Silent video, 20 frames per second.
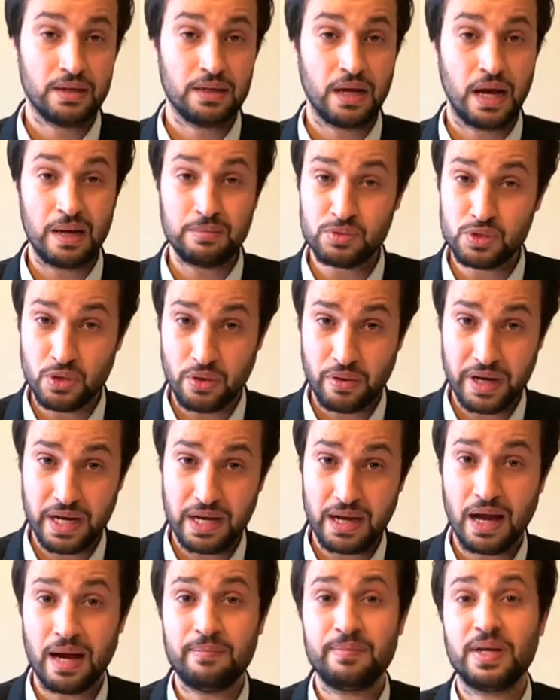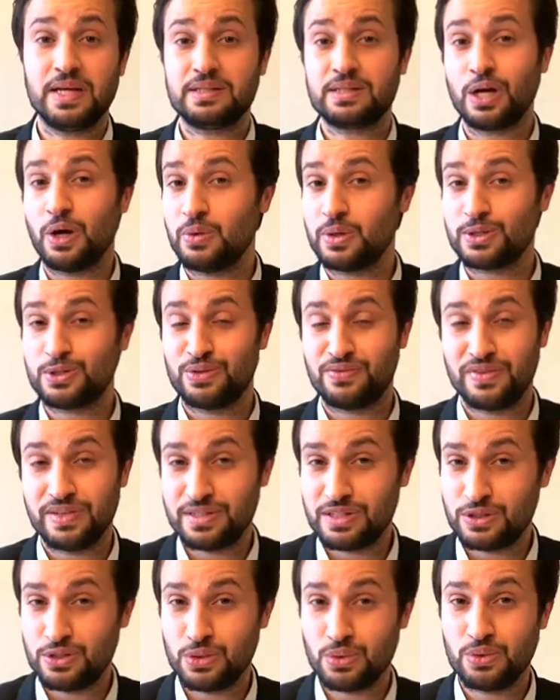I'm sorry, I'm not going to
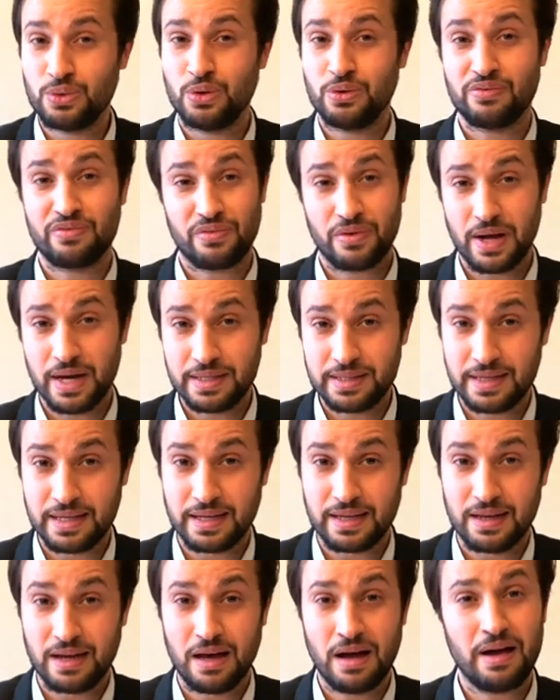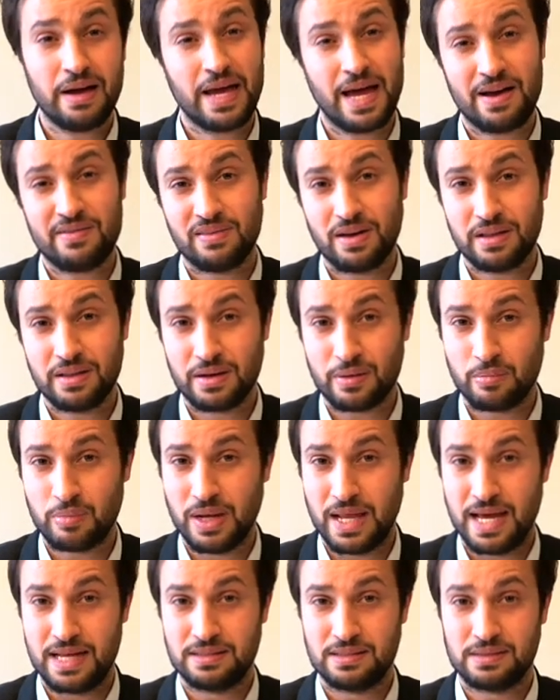visit you on Friday. I have other
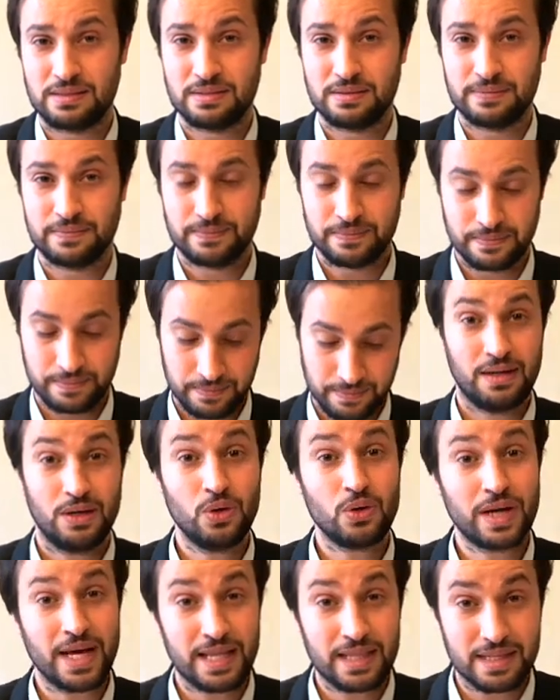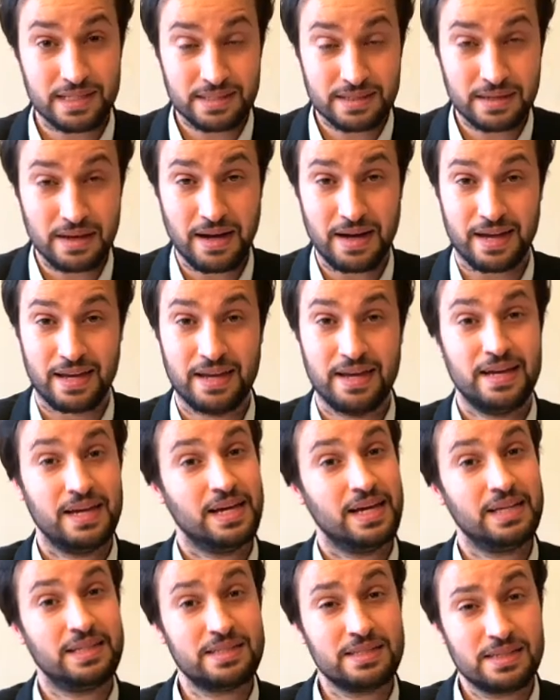plans. Look at the sky.
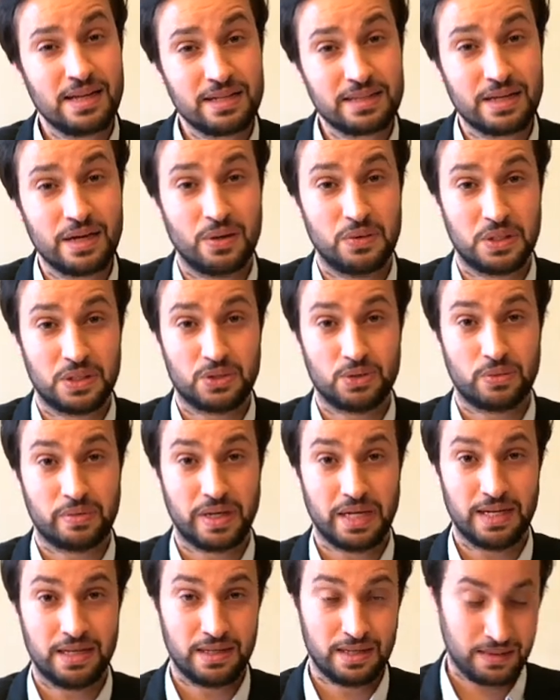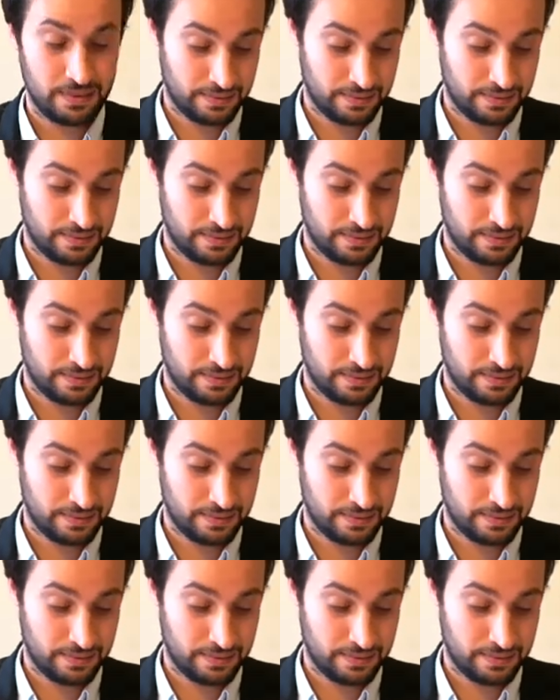It is not going to rain.